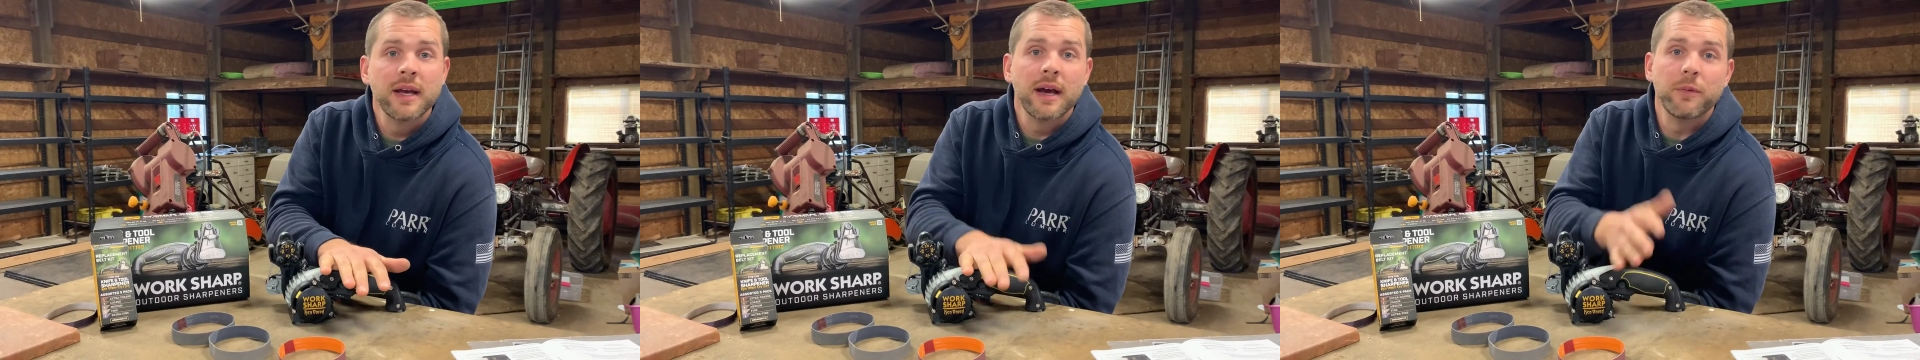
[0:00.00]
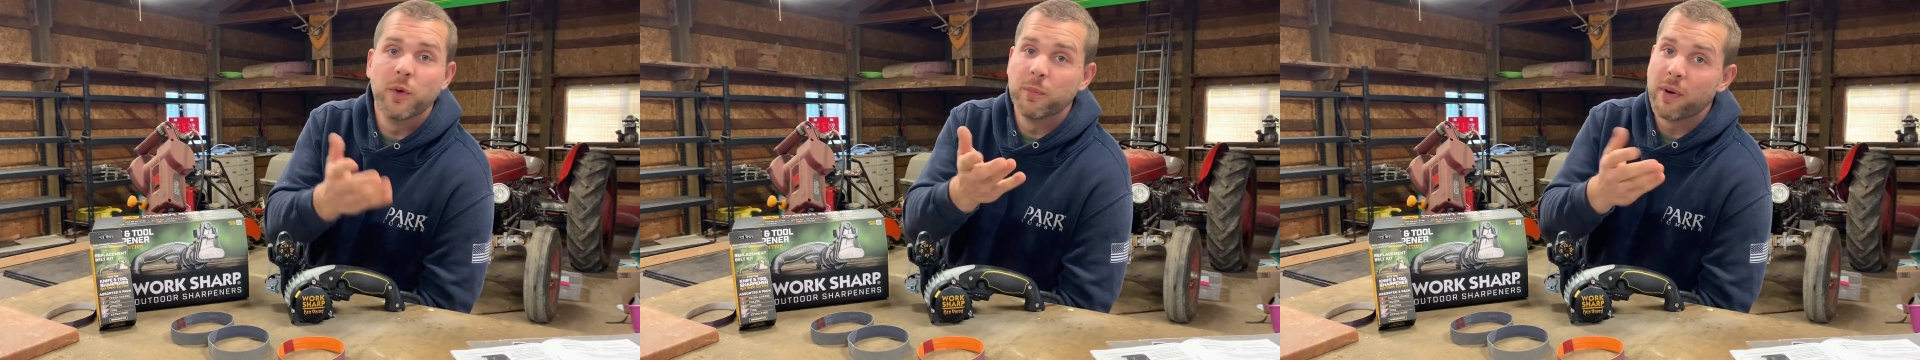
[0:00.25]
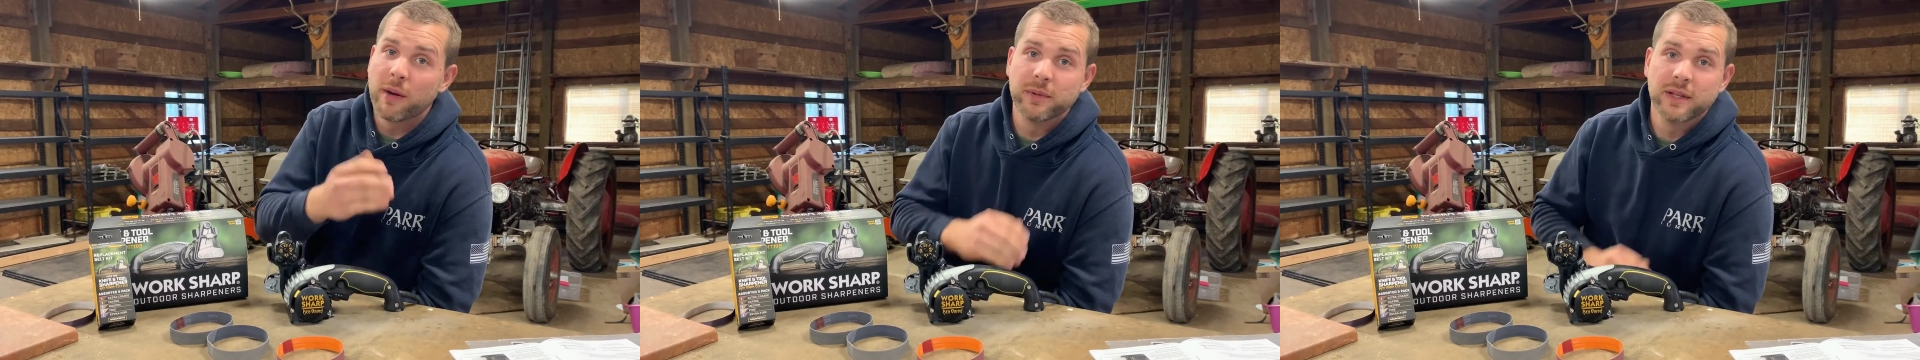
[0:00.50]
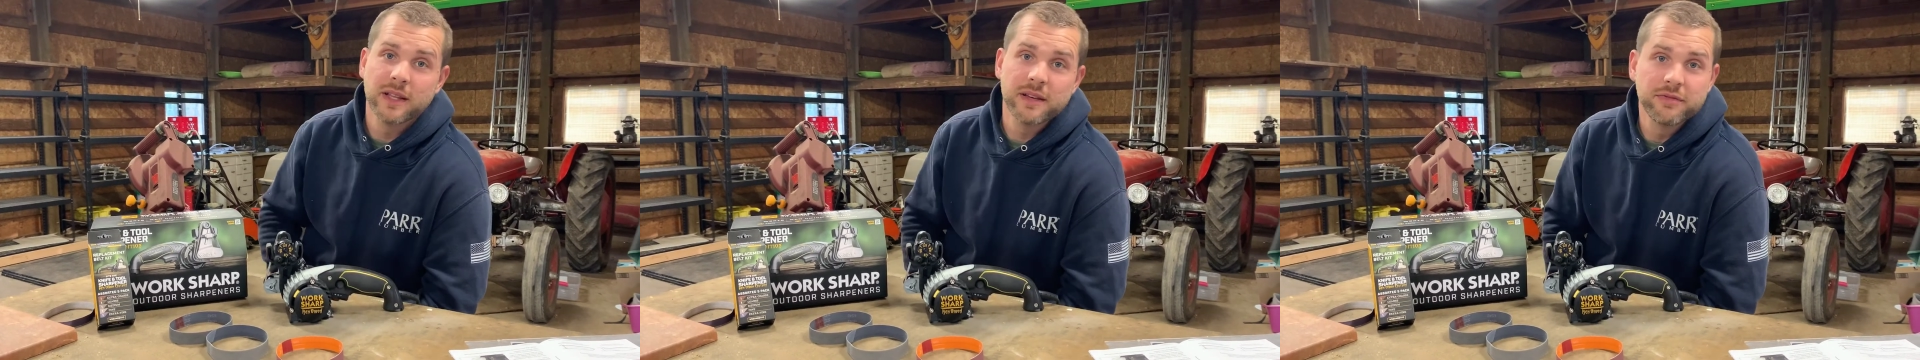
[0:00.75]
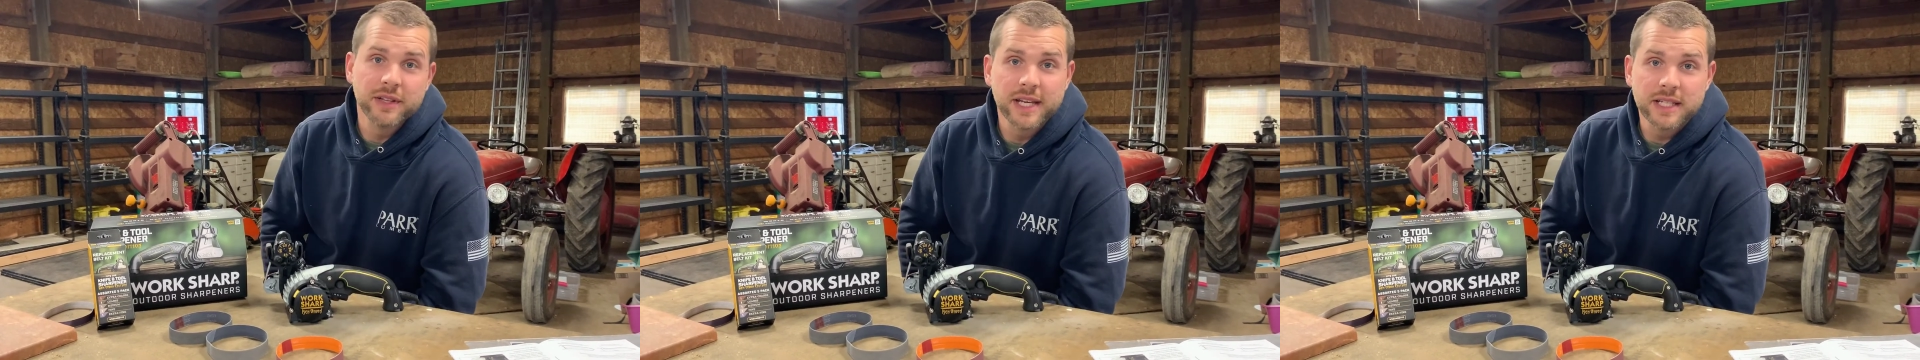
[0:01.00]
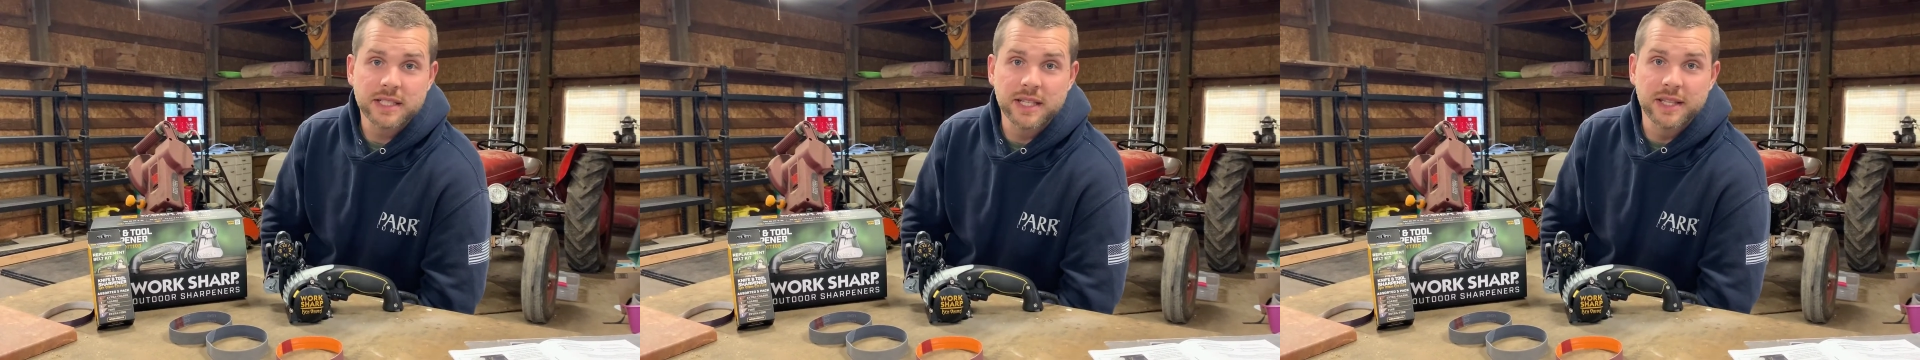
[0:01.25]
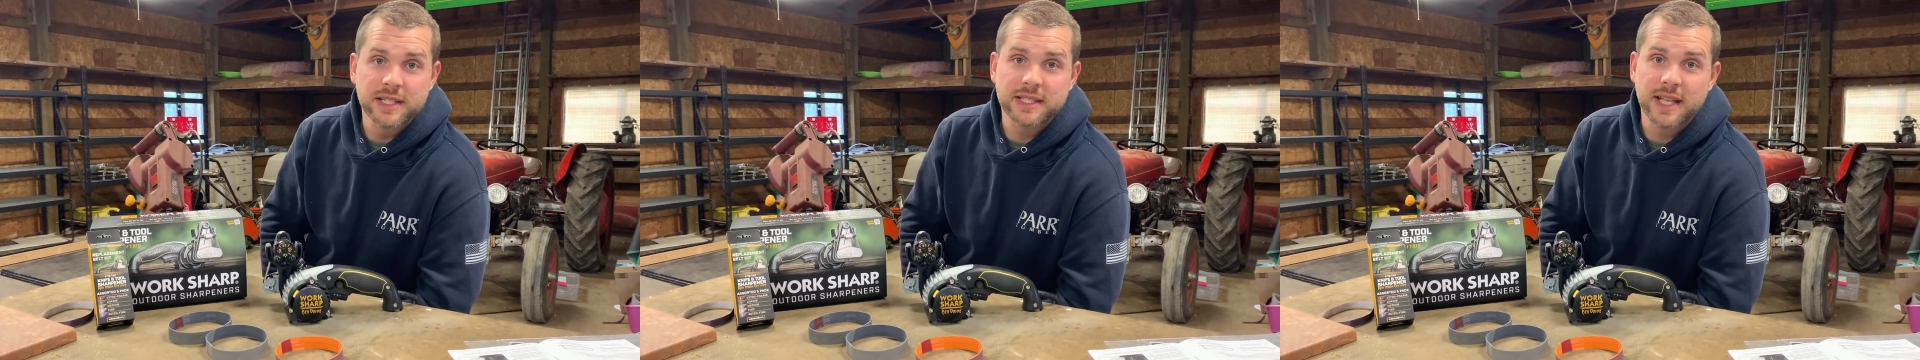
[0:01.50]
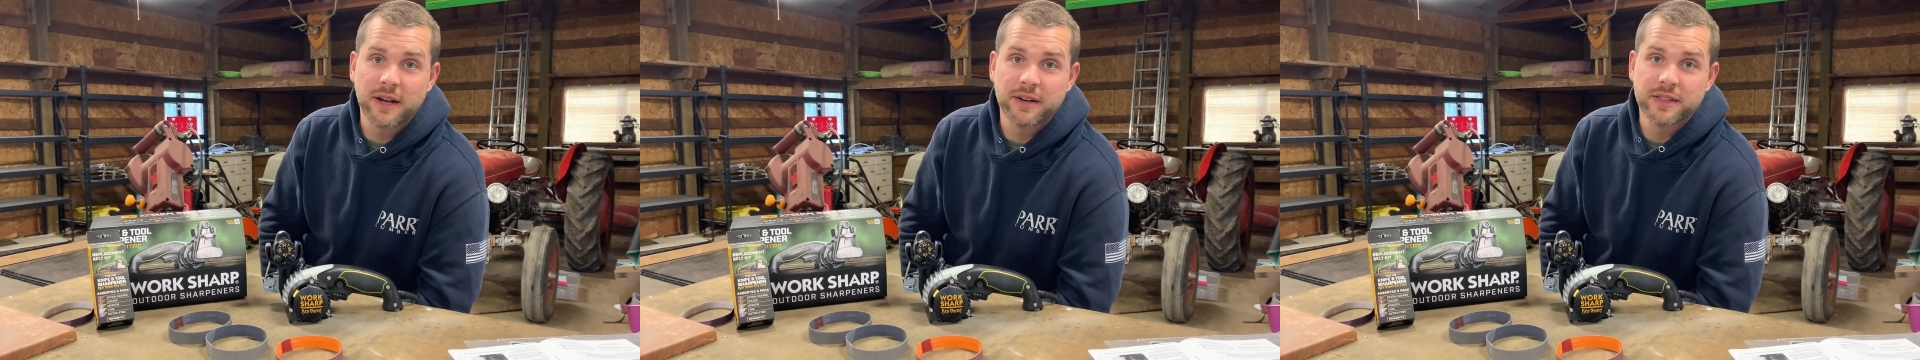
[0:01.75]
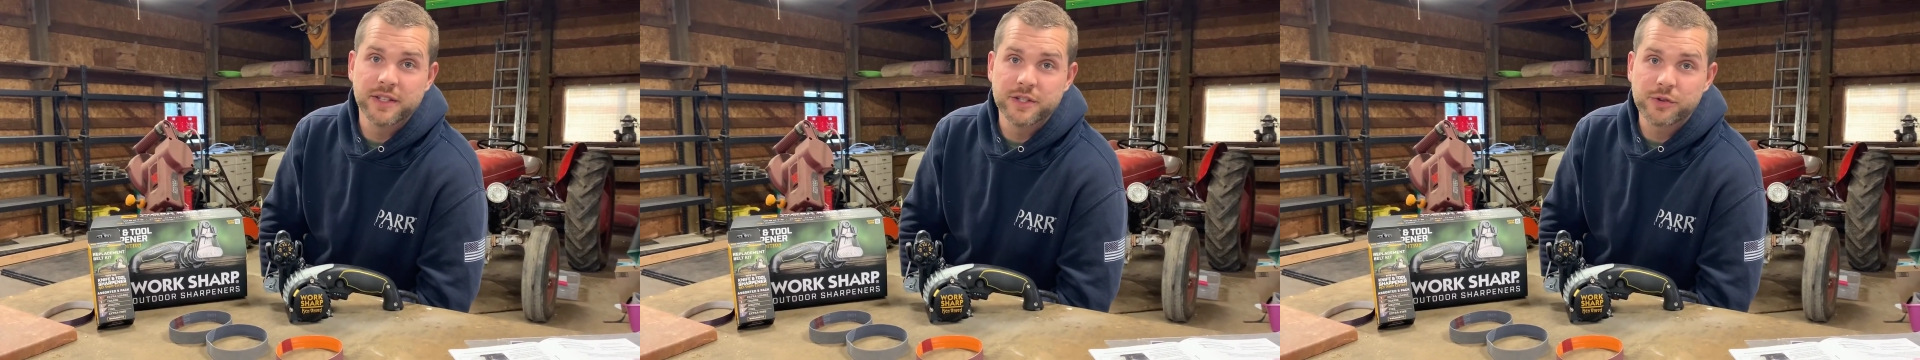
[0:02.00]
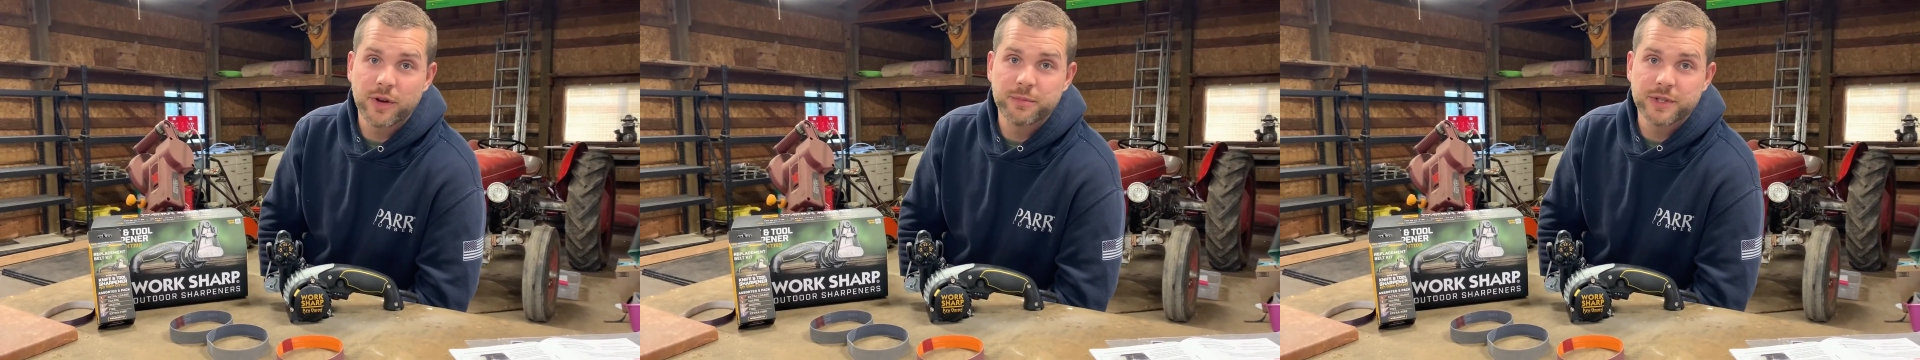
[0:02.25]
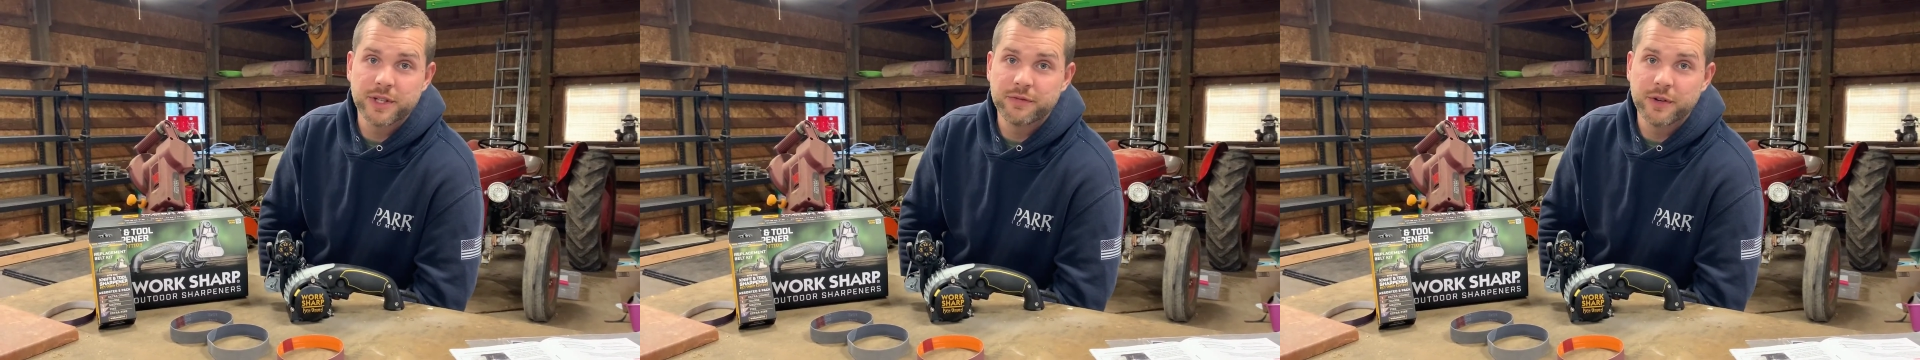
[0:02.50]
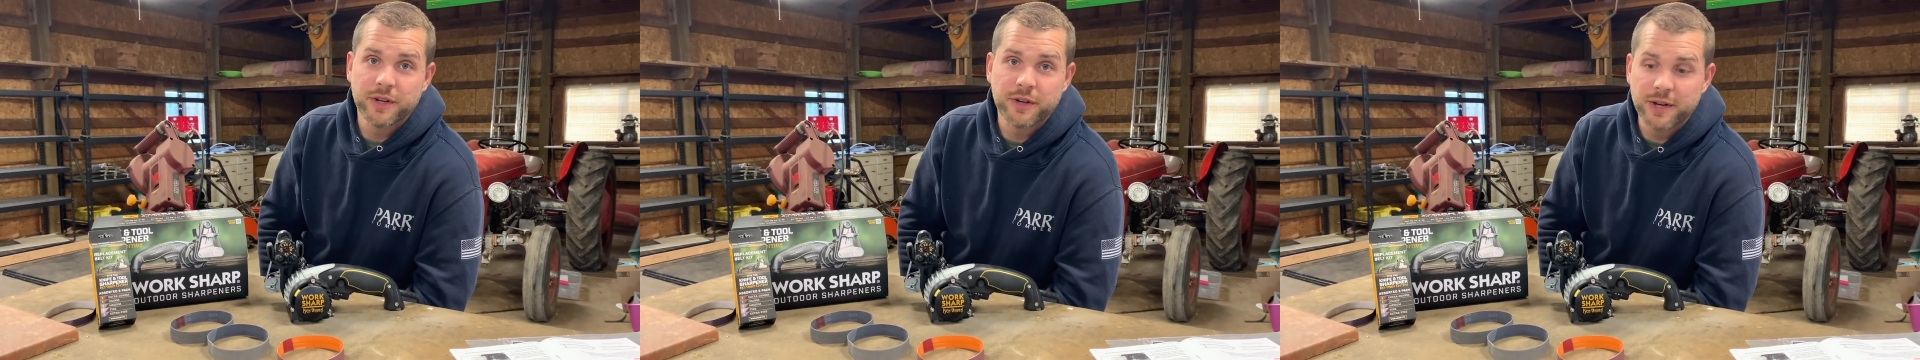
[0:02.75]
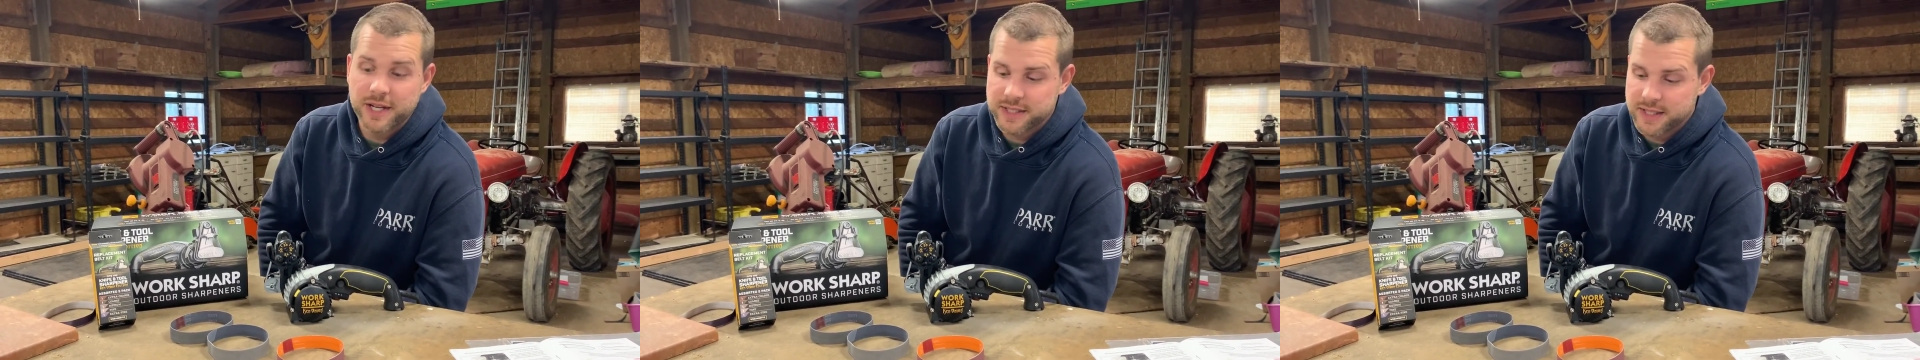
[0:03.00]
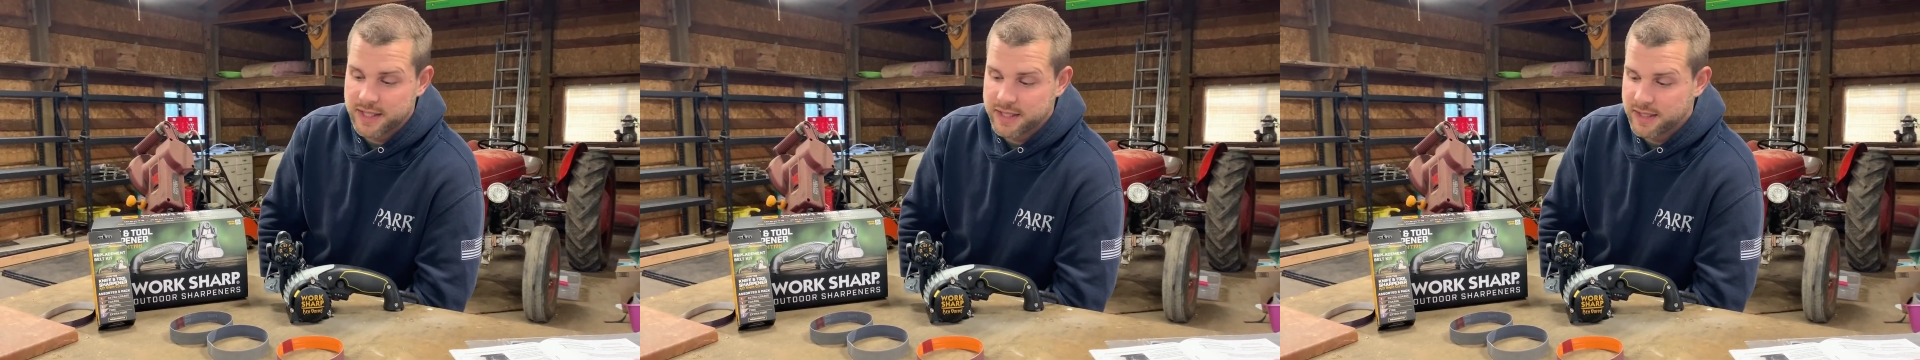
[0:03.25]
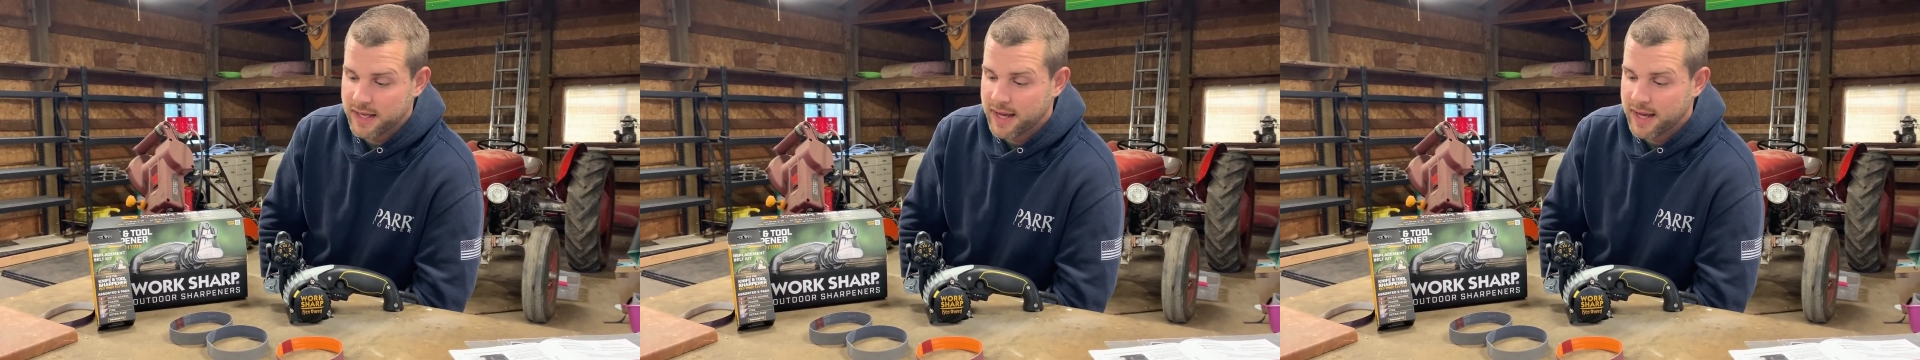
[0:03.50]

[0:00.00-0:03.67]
we'll probably leave links to this down in the description if you're interested.